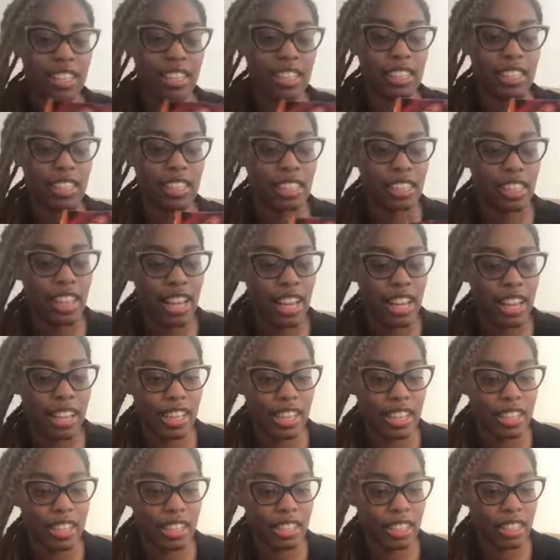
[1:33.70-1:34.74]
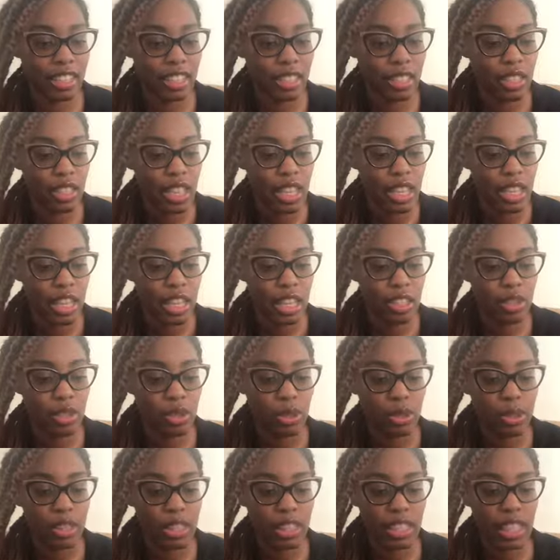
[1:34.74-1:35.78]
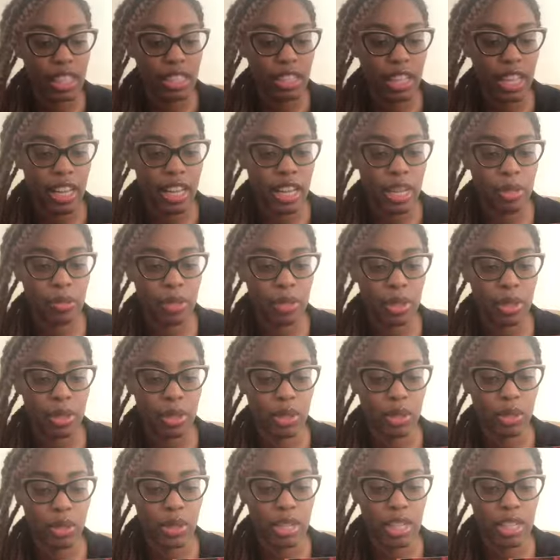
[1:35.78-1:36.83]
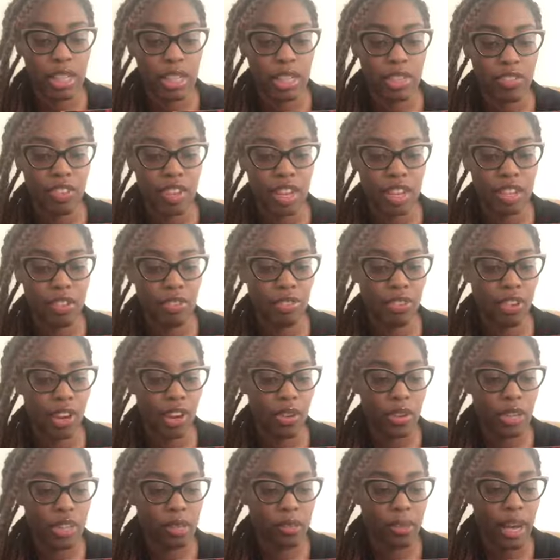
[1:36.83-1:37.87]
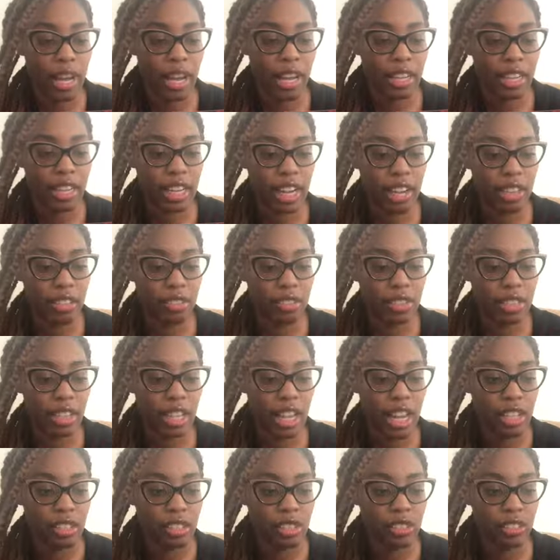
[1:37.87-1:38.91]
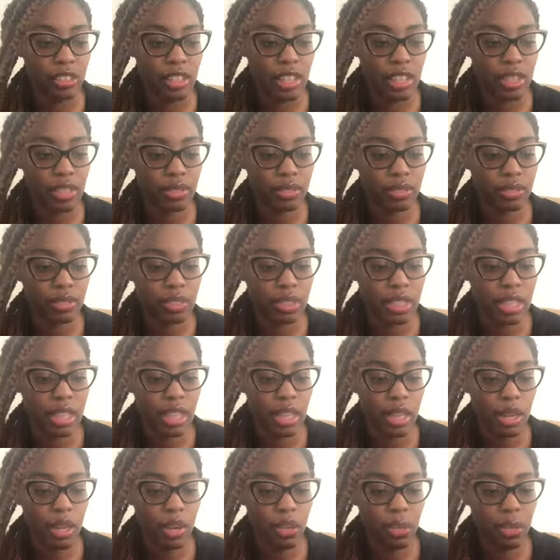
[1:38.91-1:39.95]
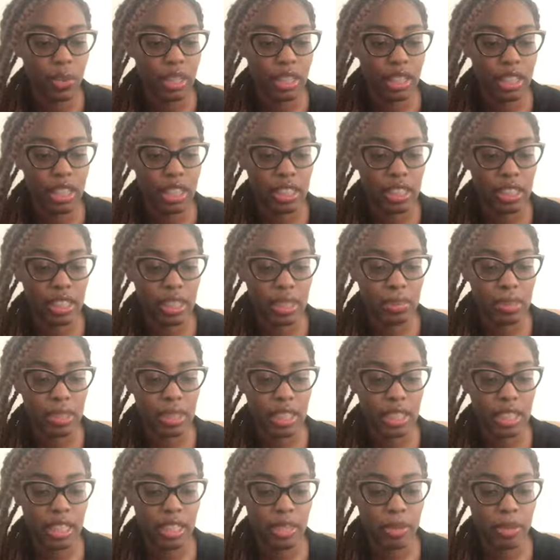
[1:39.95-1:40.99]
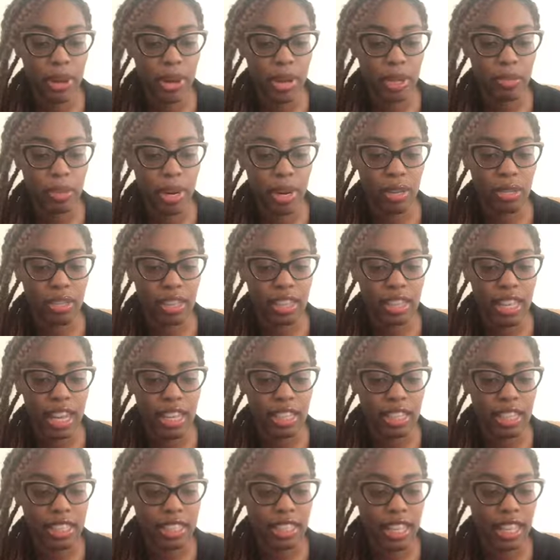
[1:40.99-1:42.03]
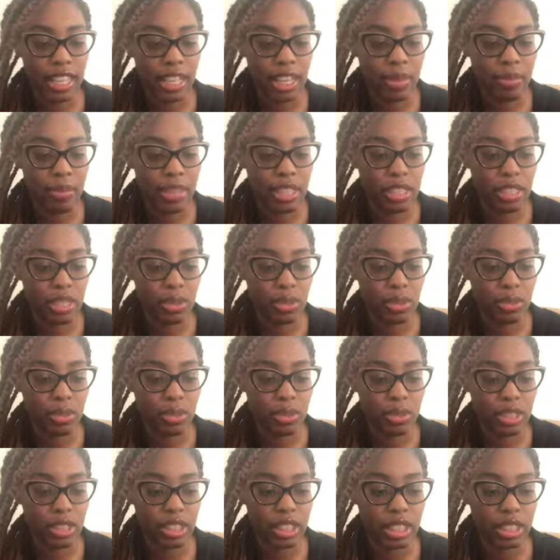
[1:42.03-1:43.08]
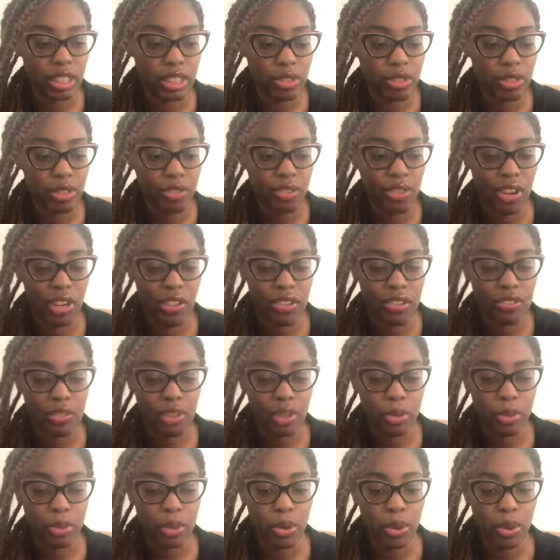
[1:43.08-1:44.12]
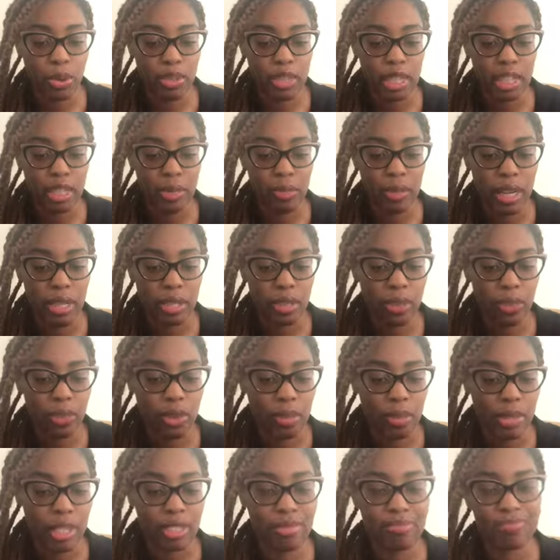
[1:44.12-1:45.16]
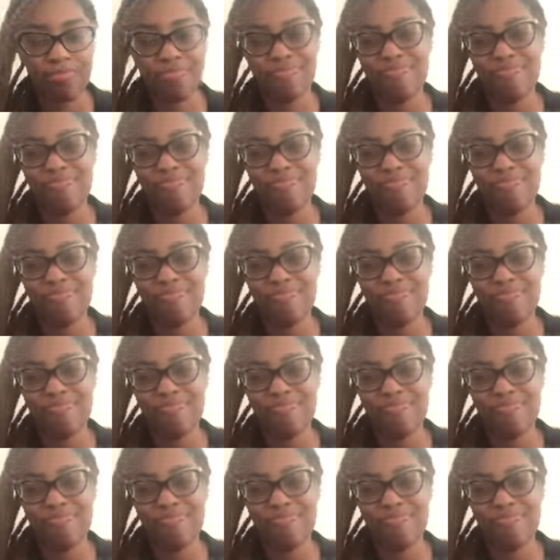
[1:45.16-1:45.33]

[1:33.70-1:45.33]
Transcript: And it says, introducing Yes I Am, the new and innovative fragrance by Cacharel. With its lipstick-inspired bottle design, Yes I Am is a new signature fragrance for the bold, independent woman.